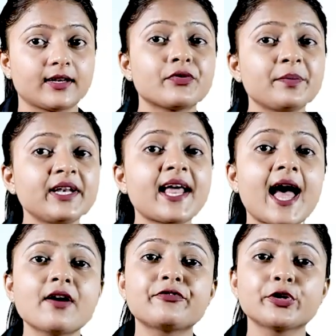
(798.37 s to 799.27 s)
Women
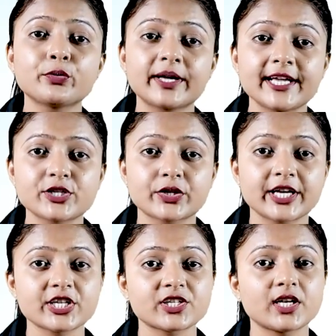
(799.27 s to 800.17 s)
have fewer
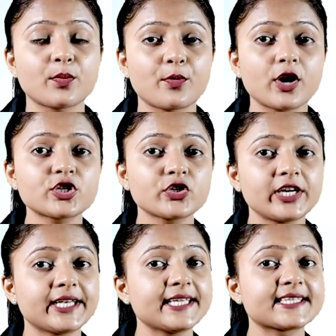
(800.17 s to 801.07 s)
educational
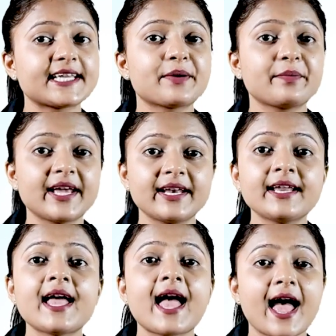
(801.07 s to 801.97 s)
opportunities than men